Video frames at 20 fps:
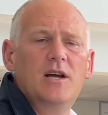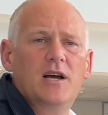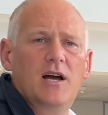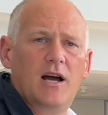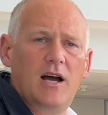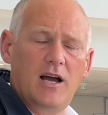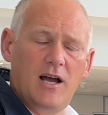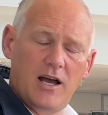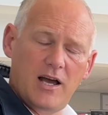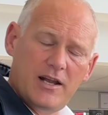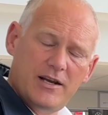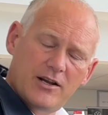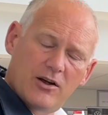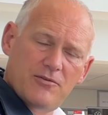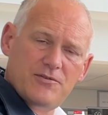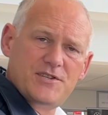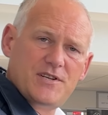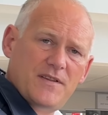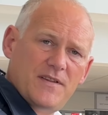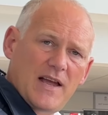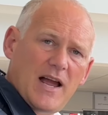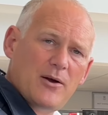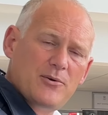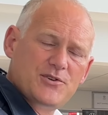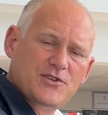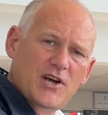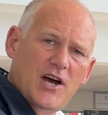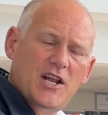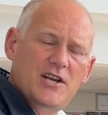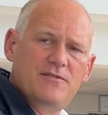and obviously the
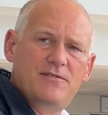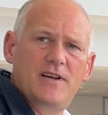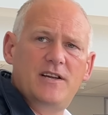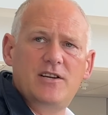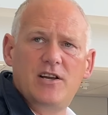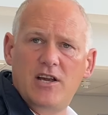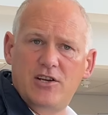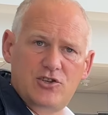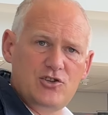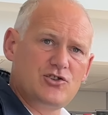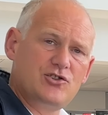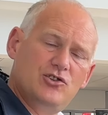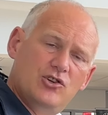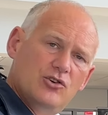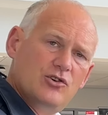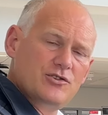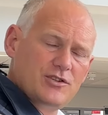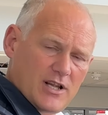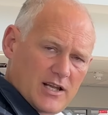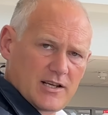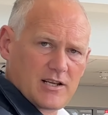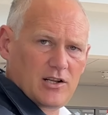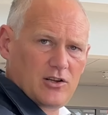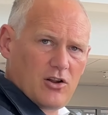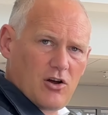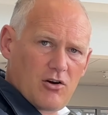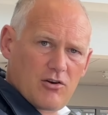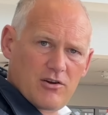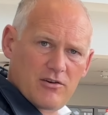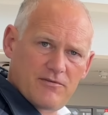outside of it just looked like a
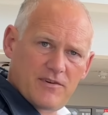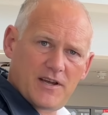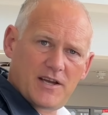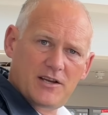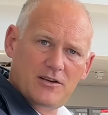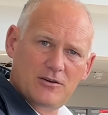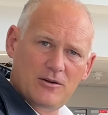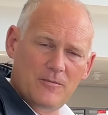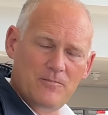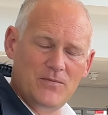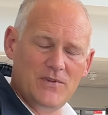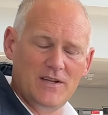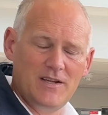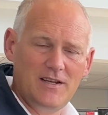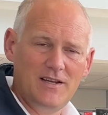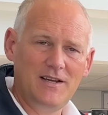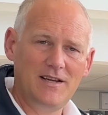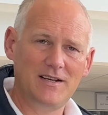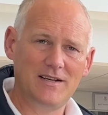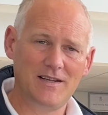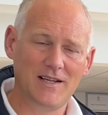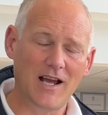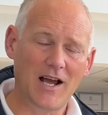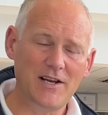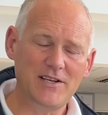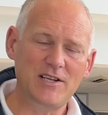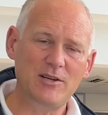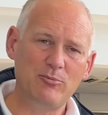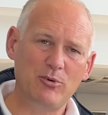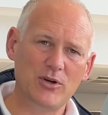longer vehicle. The
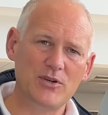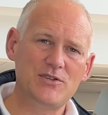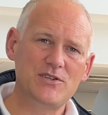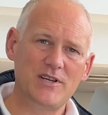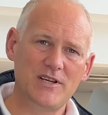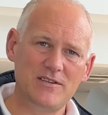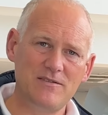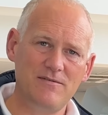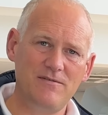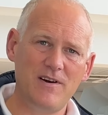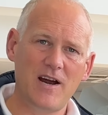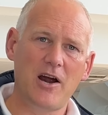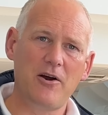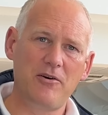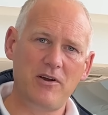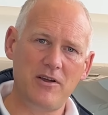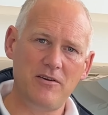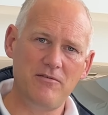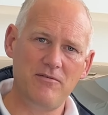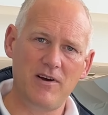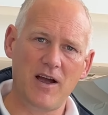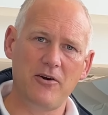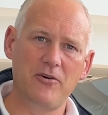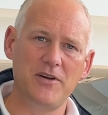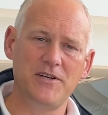ID Buzz is very, very